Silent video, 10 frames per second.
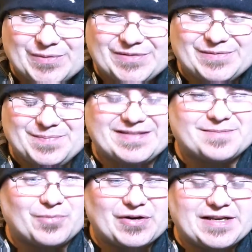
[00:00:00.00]
would be
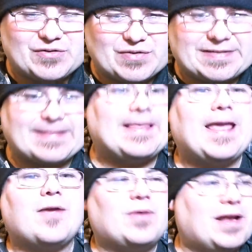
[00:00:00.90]
some pretty interesting
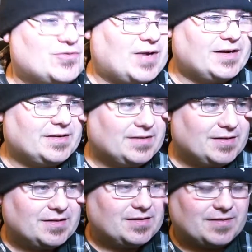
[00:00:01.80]
thing when I try to
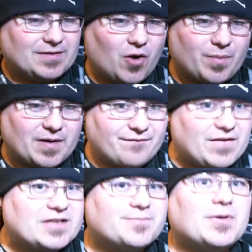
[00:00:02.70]
open up
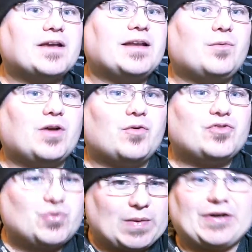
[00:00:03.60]
Facebook and it would go to
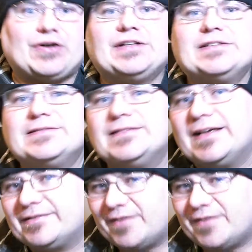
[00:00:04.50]
Twitter. And